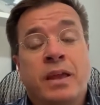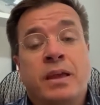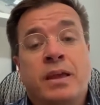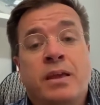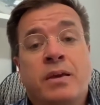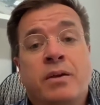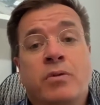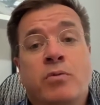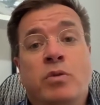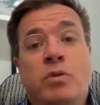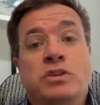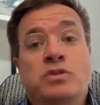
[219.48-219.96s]

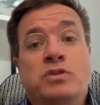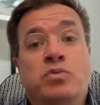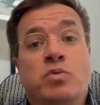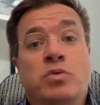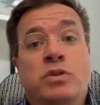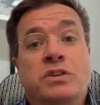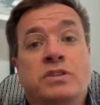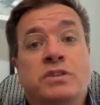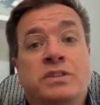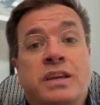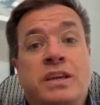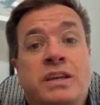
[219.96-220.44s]
which
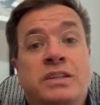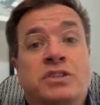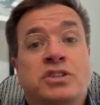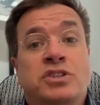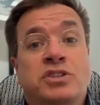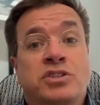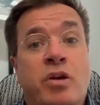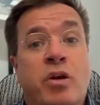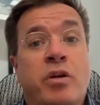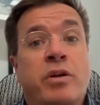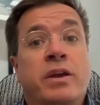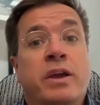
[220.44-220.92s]
was then
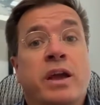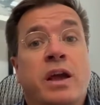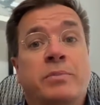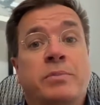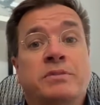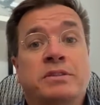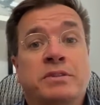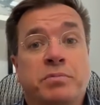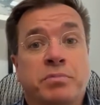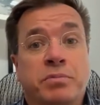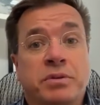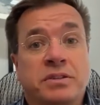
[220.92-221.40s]
starting up
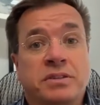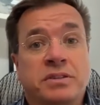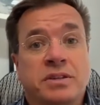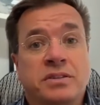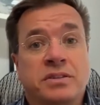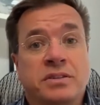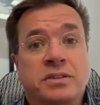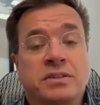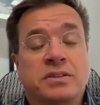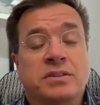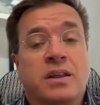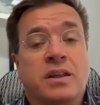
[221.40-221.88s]
some
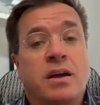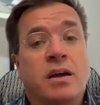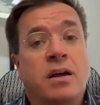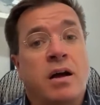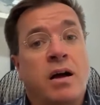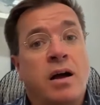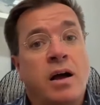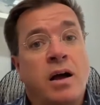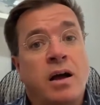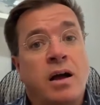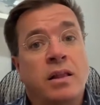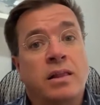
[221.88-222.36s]
businesses like
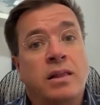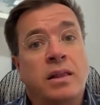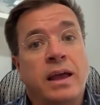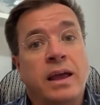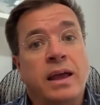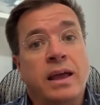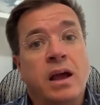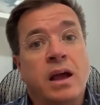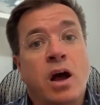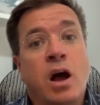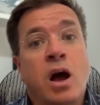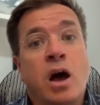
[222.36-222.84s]

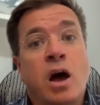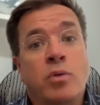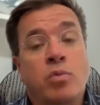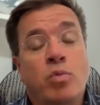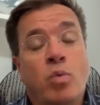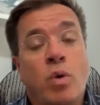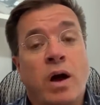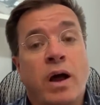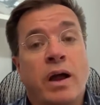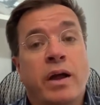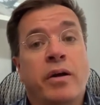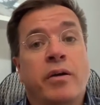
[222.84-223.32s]

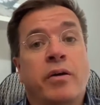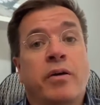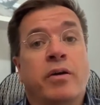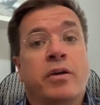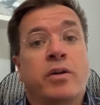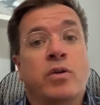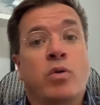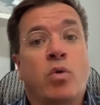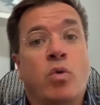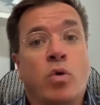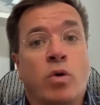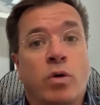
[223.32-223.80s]
Hotwire and
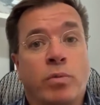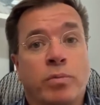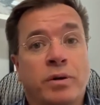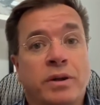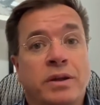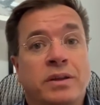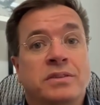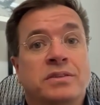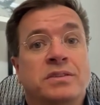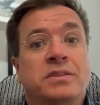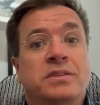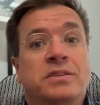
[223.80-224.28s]

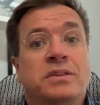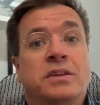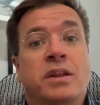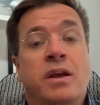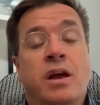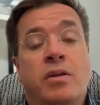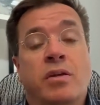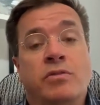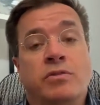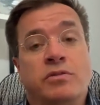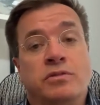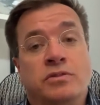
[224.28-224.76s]
Orbitz and
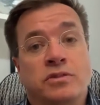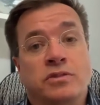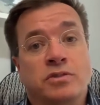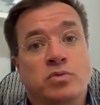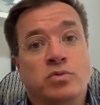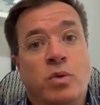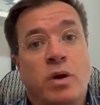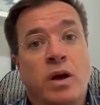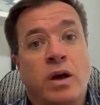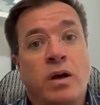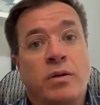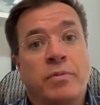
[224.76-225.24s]
others as
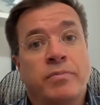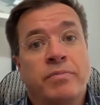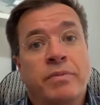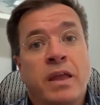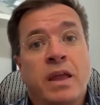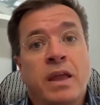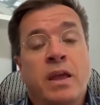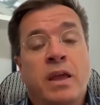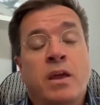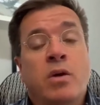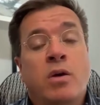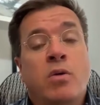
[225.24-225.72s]
well.
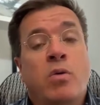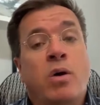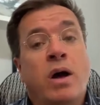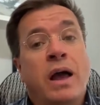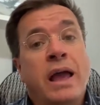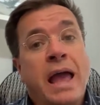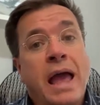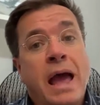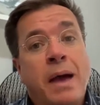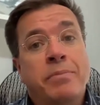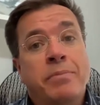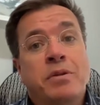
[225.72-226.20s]
Well, I
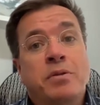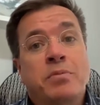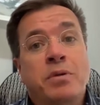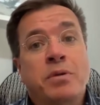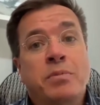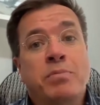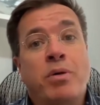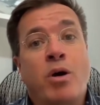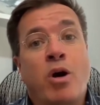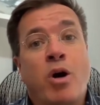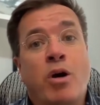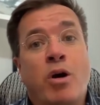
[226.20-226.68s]
happened to be
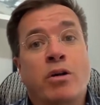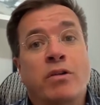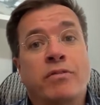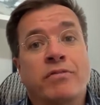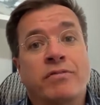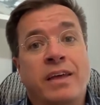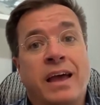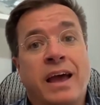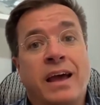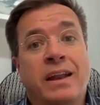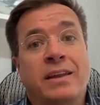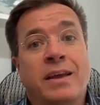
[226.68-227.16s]
part of
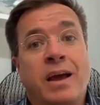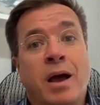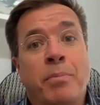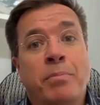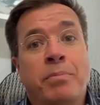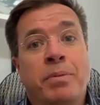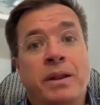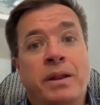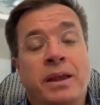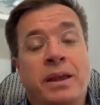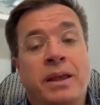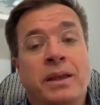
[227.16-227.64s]
that
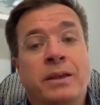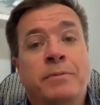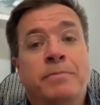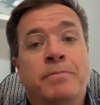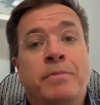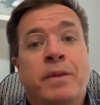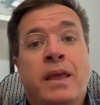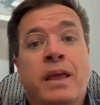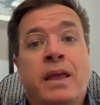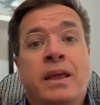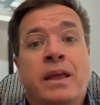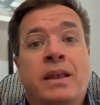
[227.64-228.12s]
company.
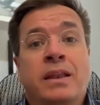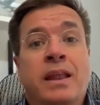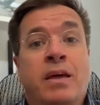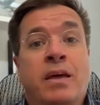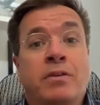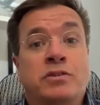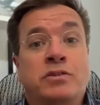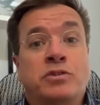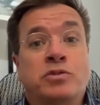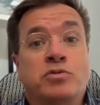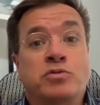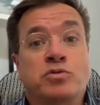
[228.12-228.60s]
Now,
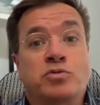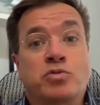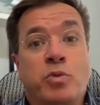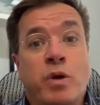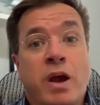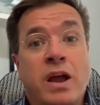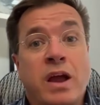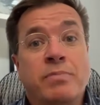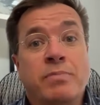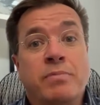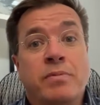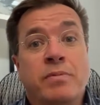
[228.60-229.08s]
this was
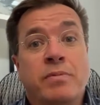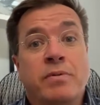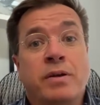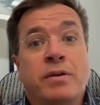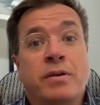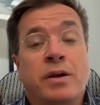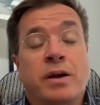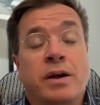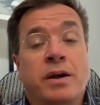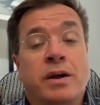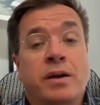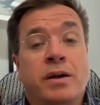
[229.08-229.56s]
right
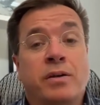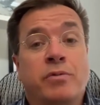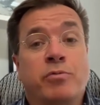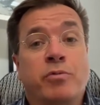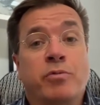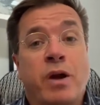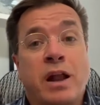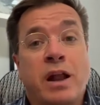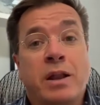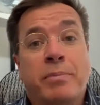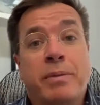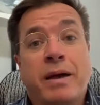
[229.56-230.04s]

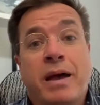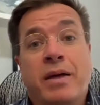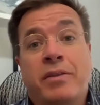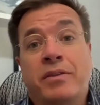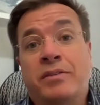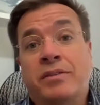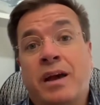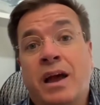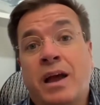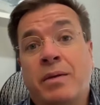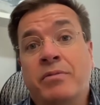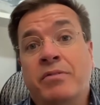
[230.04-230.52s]
about the
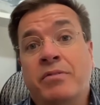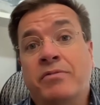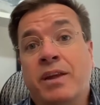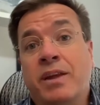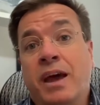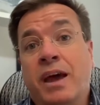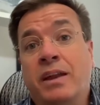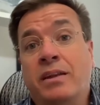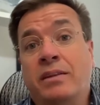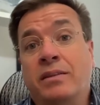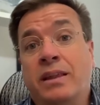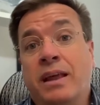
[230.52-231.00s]
time of
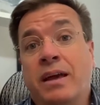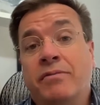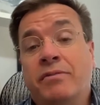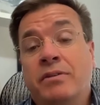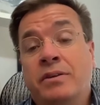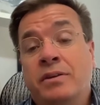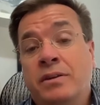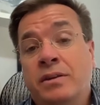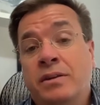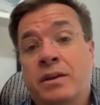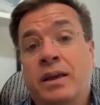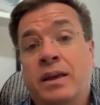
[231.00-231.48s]

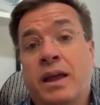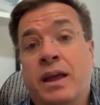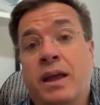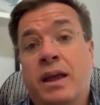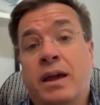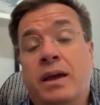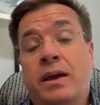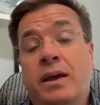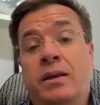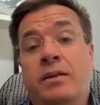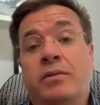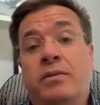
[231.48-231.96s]
9/11
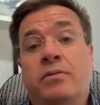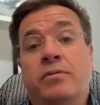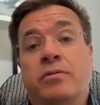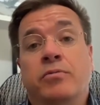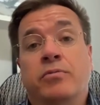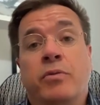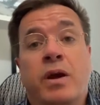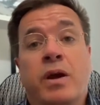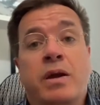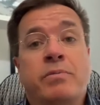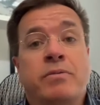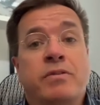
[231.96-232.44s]
and
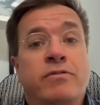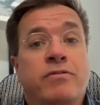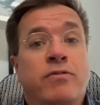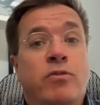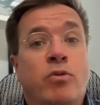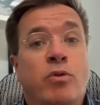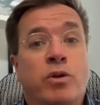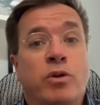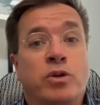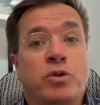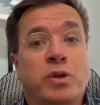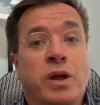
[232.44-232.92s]
right
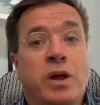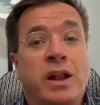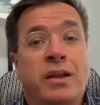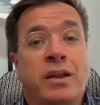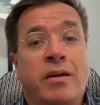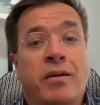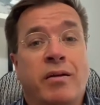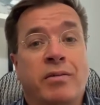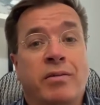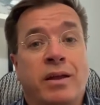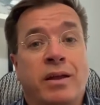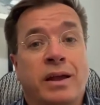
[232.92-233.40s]
before United
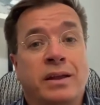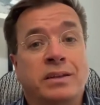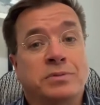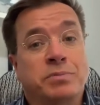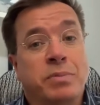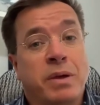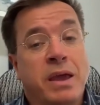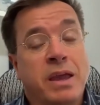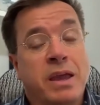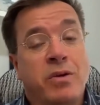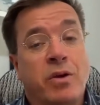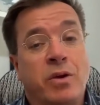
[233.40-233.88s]
Airlines
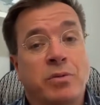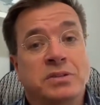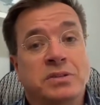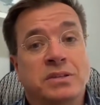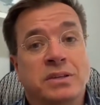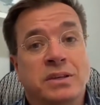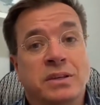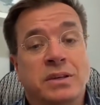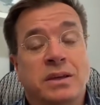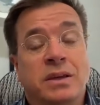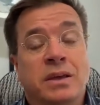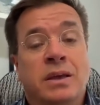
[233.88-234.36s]

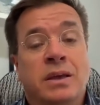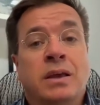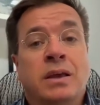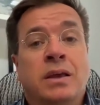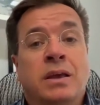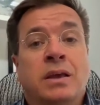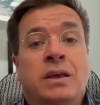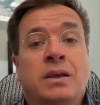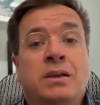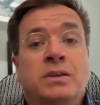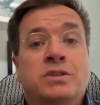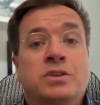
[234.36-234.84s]
bankruptcy.
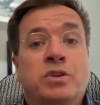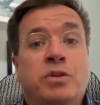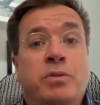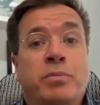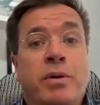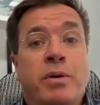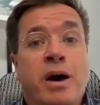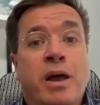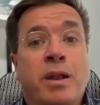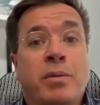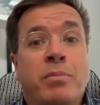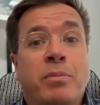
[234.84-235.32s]
So the
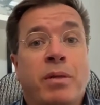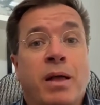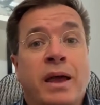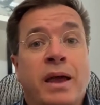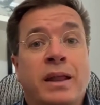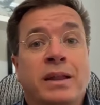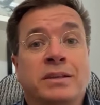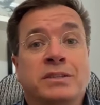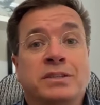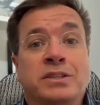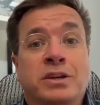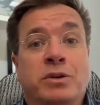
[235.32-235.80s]
bottom line
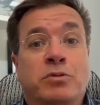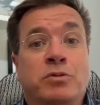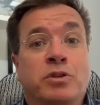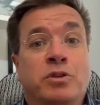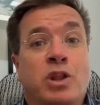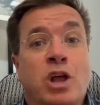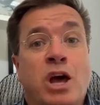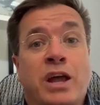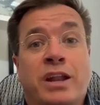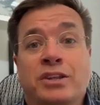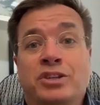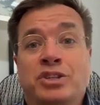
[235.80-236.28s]
is there were a
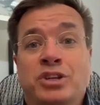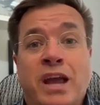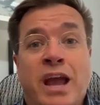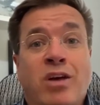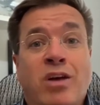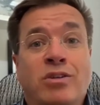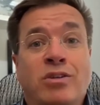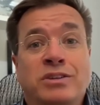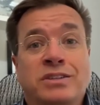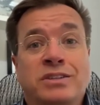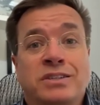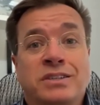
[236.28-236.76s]
lot of
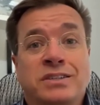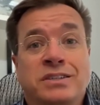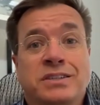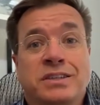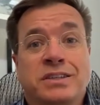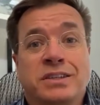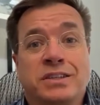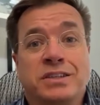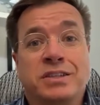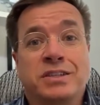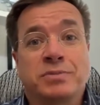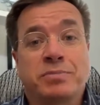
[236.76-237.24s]
challenges in
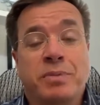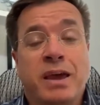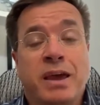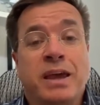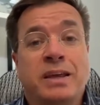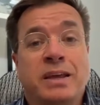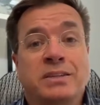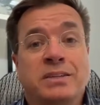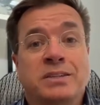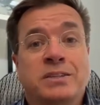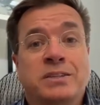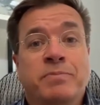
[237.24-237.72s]
the
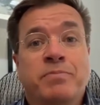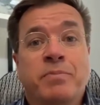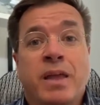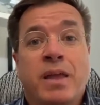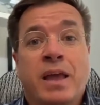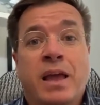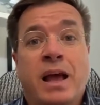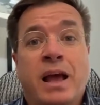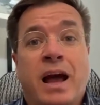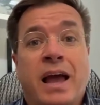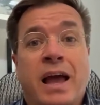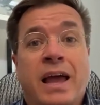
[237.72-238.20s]
space.
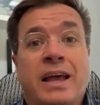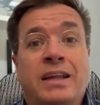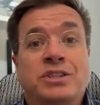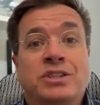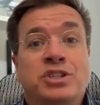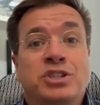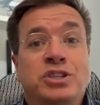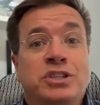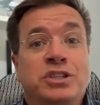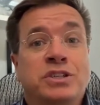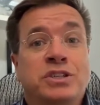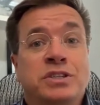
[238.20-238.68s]
I had
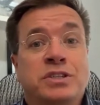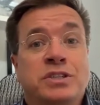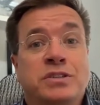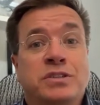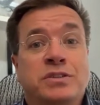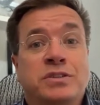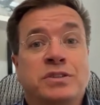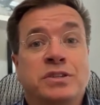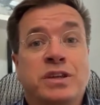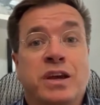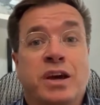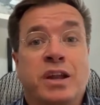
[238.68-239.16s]

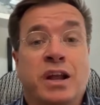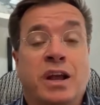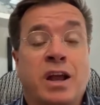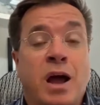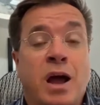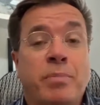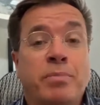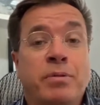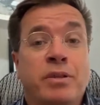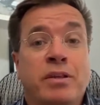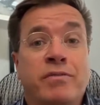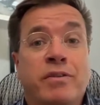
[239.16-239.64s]
just done a
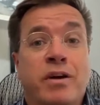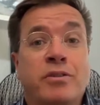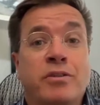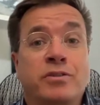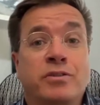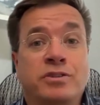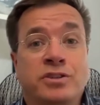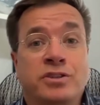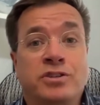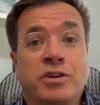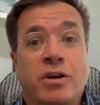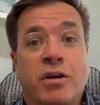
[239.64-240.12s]
couple of other
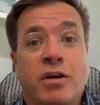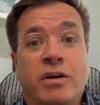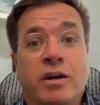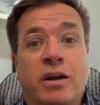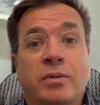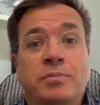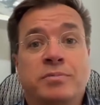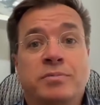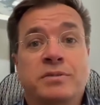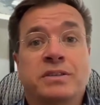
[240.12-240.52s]
startups